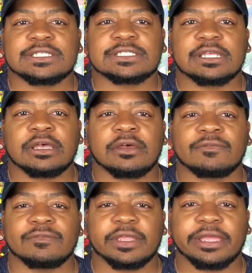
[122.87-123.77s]
of
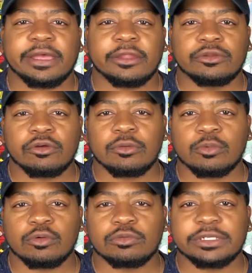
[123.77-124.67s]
a
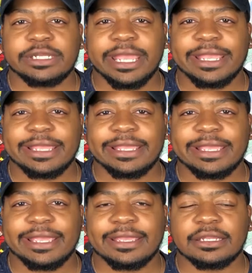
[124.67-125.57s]
normal day
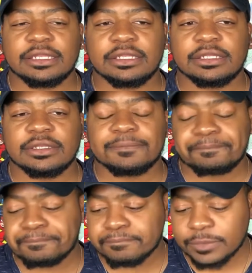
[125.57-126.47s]
in
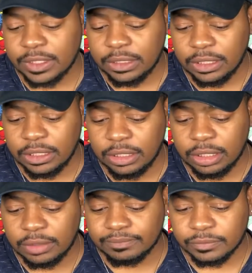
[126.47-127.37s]

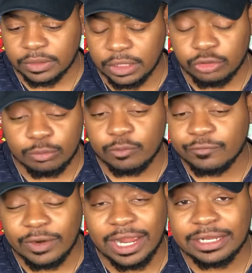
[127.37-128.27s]
uh, a normal
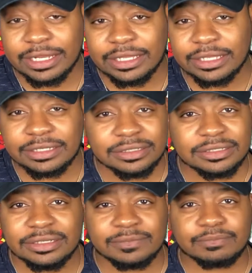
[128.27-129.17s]
Friday in the
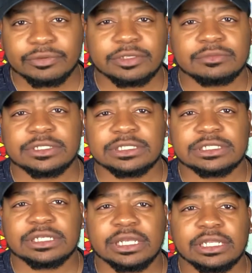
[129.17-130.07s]
hood, pretty much.
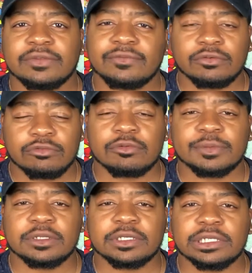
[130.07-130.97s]
And if you grew up in
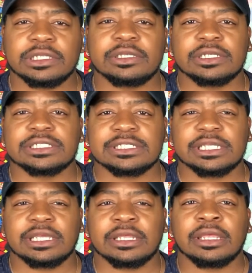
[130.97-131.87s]
the hood, you
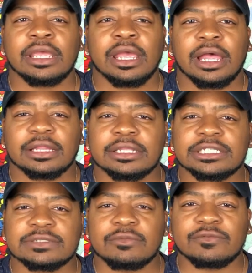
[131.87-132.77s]
understand. I think
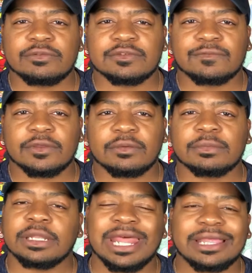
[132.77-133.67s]
this movie was filmed,
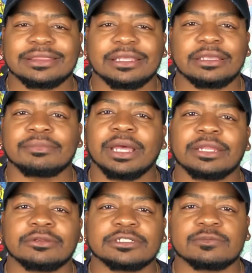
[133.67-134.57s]
not think, but I
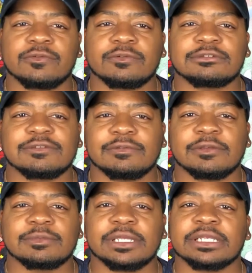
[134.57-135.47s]
know this movie was
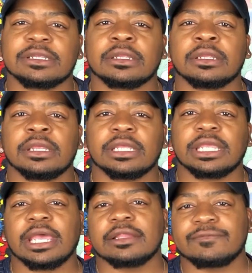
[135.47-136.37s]
filmed in
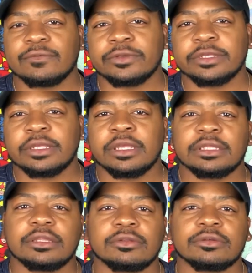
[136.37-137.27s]
California.
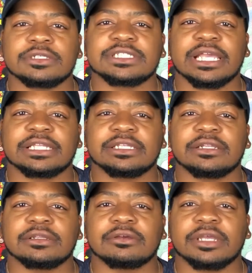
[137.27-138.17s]
Don't know exactly the
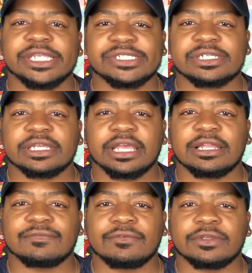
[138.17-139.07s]
location in
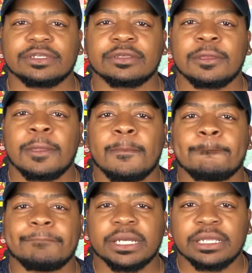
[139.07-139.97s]
California,
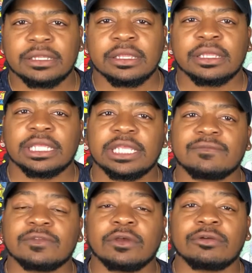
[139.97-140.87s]
but
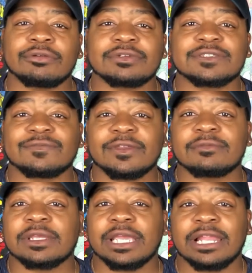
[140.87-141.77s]
even though it was filmed
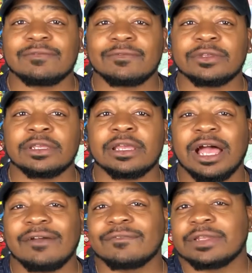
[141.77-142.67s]
in California,
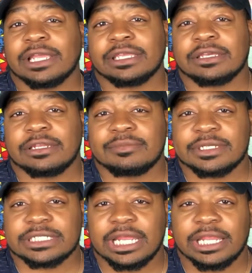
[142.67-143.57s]
I feel like it could have been
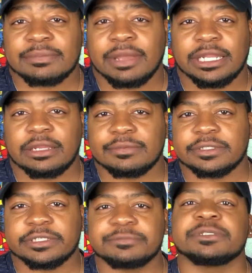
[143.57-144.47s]
shot in my
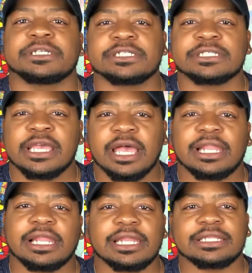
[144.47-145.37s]
neighborhood because a
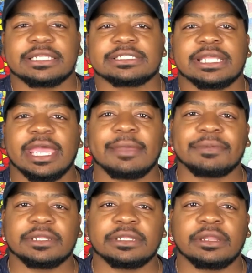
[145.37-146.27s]
lot of the things that
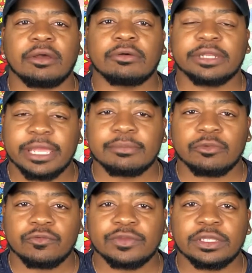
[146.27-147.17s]
happened on that
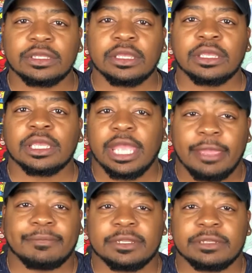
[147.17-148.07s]
movie
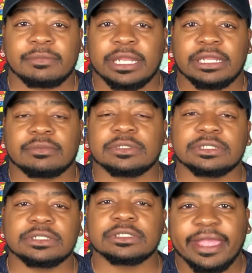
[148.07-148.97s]
happened in my
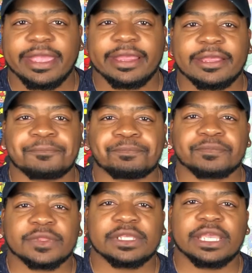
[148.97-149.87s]
neighborhood. And
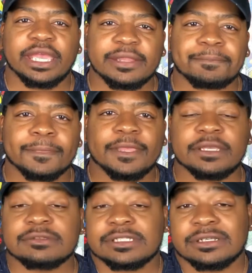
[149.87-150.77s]
yet, it
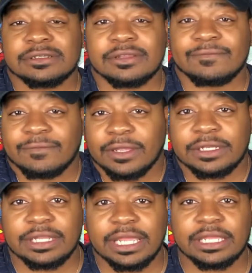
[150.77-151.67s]
was still a fun
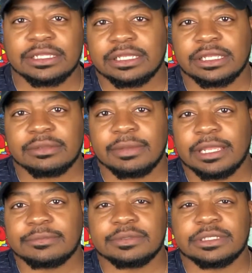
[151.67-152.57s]
day, in my
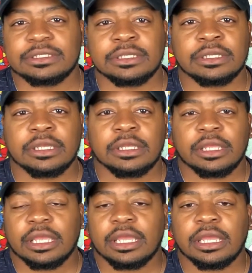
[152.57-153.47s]
opinion.
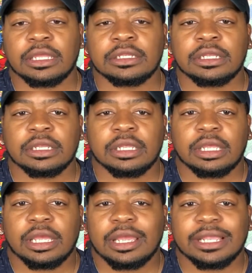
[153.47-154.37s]
And
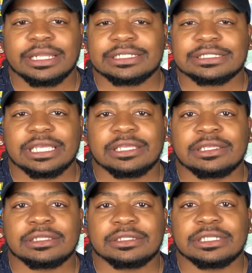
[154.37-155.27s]
I gotta
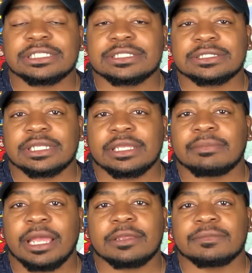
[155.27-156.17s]
say, this, in
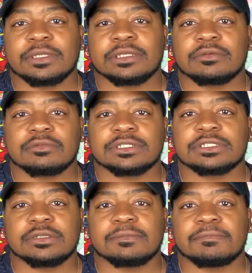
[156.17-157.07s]
my opinion, was
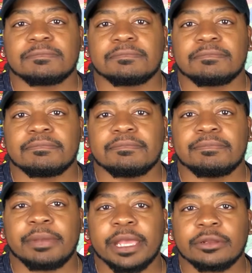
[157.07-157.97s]
the
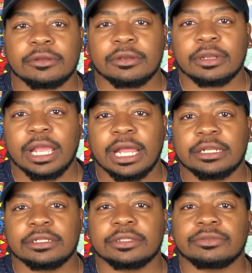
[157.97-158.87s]
better out
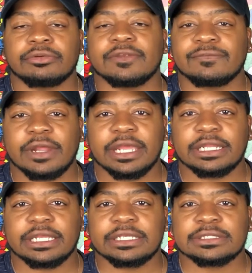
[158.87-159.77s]
of the three
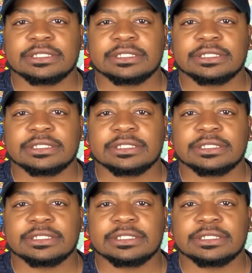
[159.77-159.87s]
Fridays.